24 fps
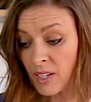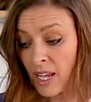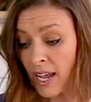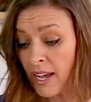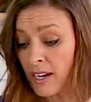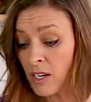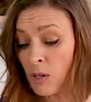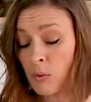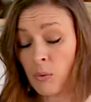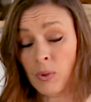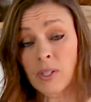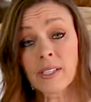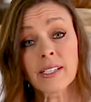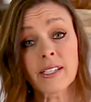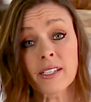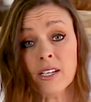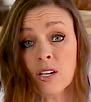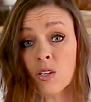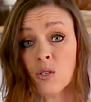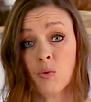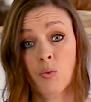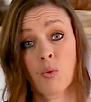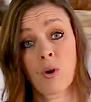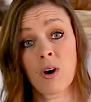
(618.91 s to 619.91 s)
And it really
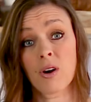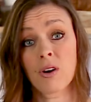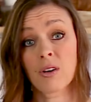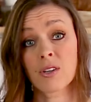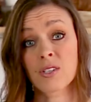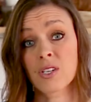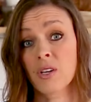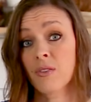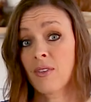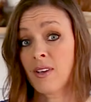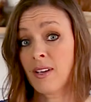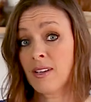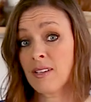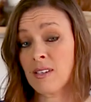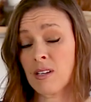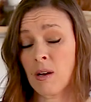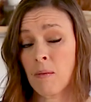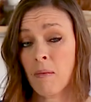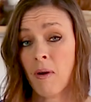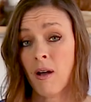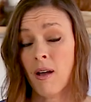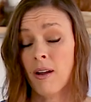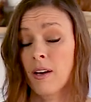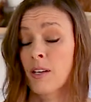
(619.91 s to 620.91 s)
does work. So the
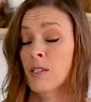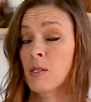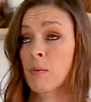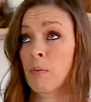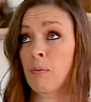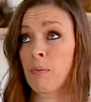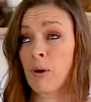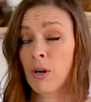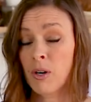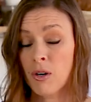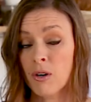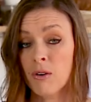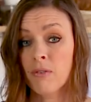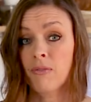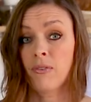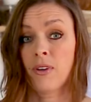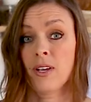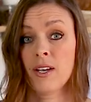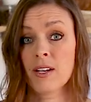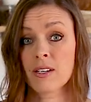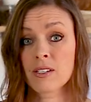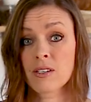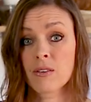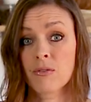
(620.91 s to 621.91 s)
Instant Pot is
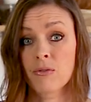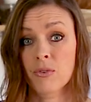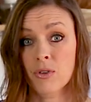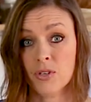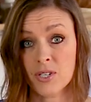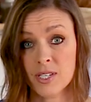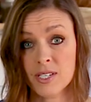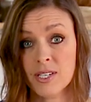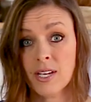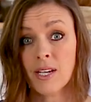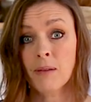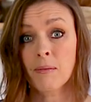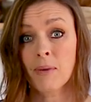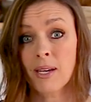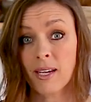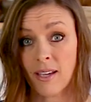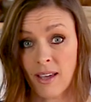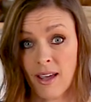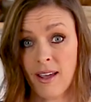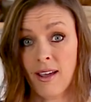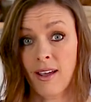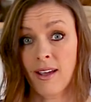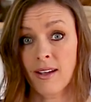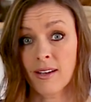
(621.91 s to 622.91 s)
perfect for steaming
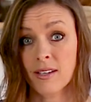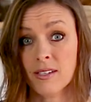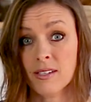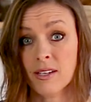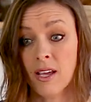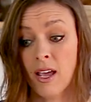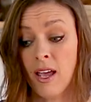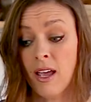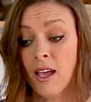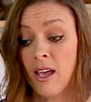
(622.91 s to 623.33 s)
eggs.